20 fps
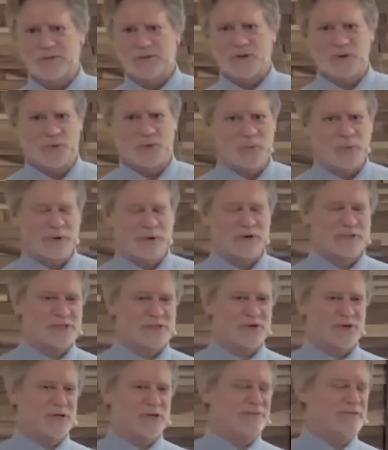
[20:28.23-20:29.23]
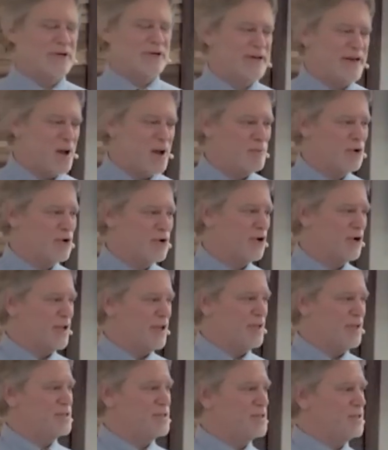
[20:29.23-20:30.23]
old, when we were still living in
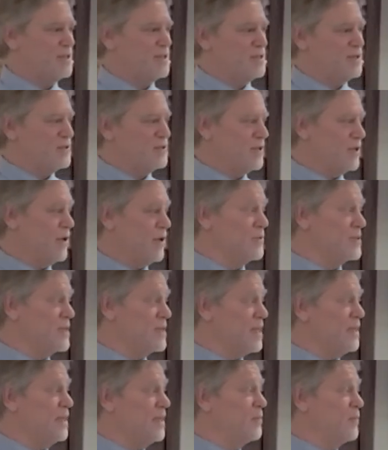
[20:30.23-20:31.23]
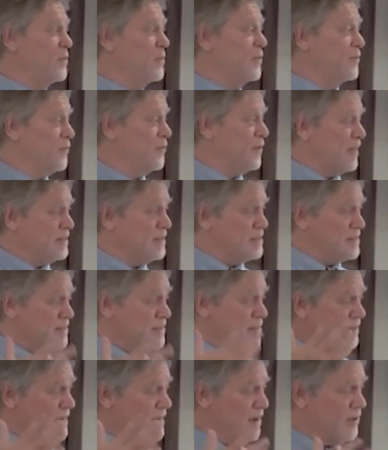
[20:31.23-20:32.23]
Albuquerque, she used to go skiing with her friends, and
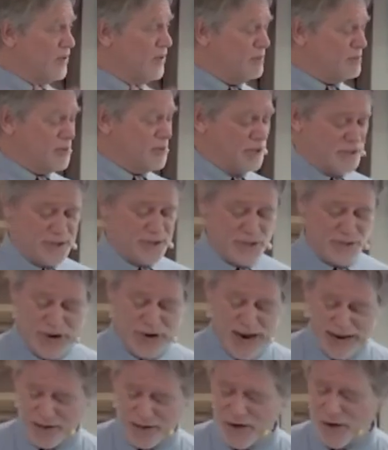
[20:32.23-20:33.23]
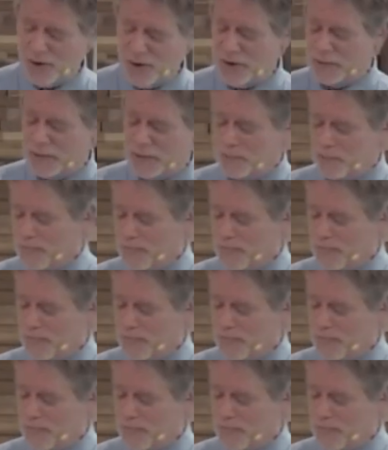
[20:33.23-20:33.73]
they'd take her up to Durango and